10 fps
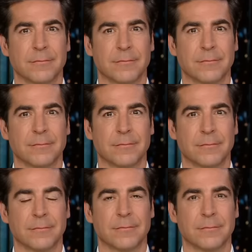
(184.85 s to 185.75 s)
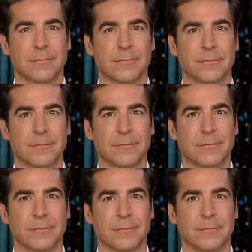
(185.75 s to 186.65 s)

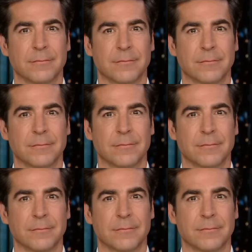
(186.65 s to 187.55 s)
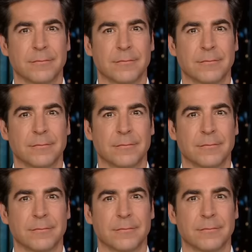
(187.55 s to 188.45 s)

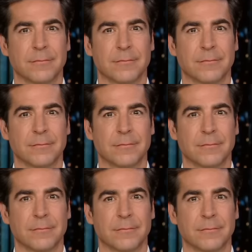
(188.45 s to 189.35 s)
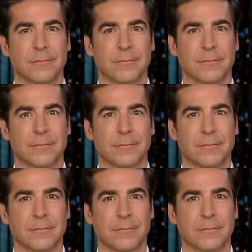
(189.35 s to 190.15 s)
(silent)